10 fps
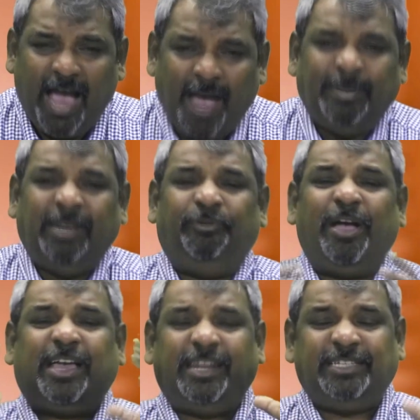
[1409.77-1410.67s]
I mean, if
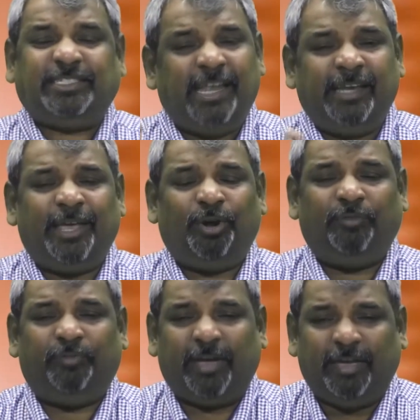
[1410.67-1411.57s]
a Christian
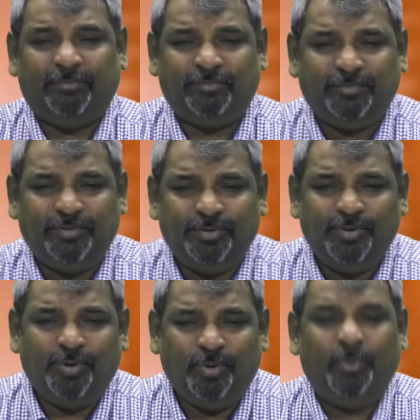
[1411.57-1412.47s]
cannot forgive,
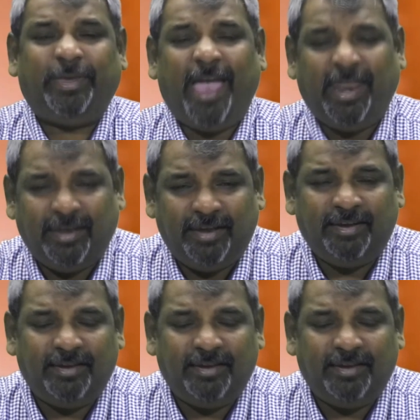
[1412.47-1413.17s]
who can?